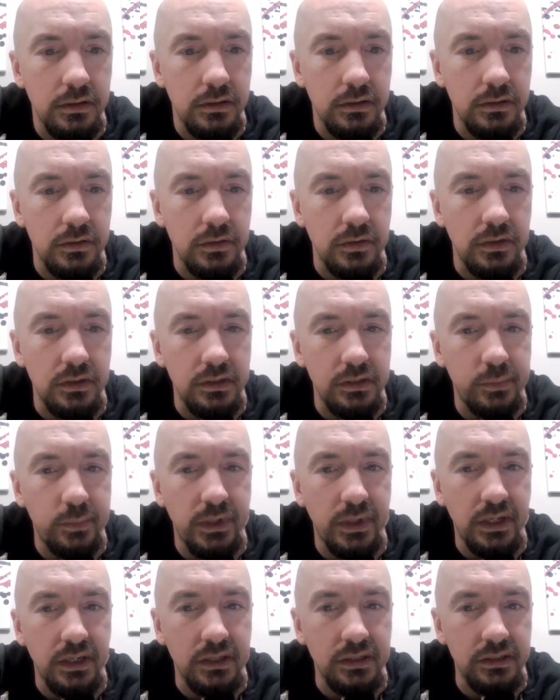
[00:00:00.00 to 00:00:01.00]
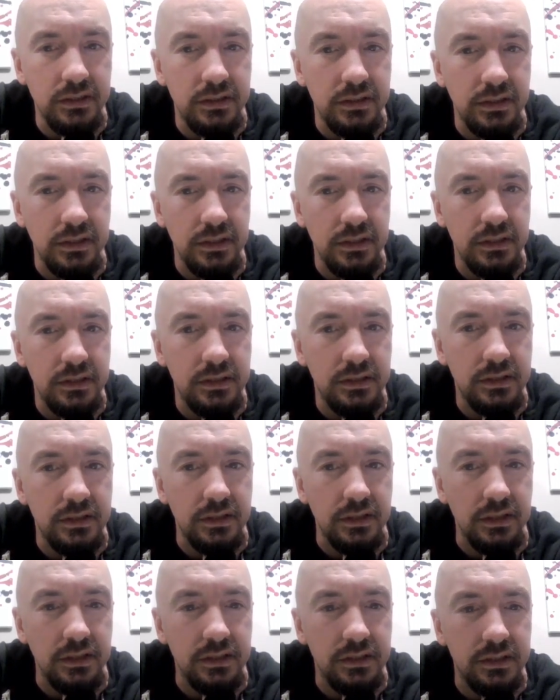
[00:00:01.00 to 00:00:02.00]
So this box sees
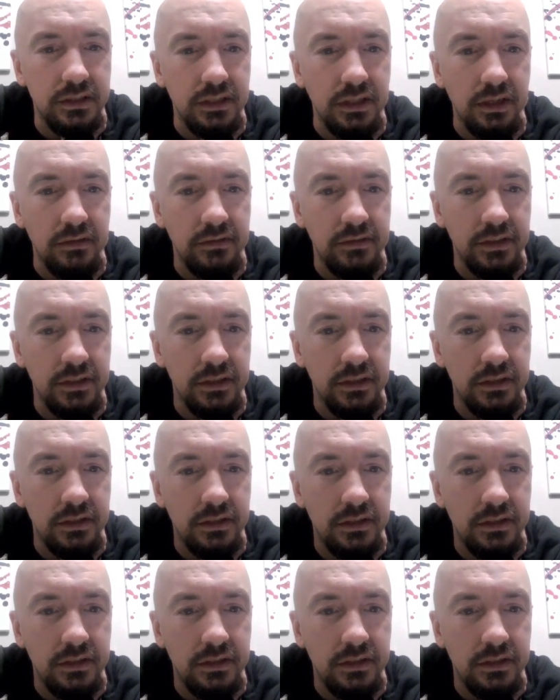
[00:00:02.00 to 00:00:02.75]
6, 7.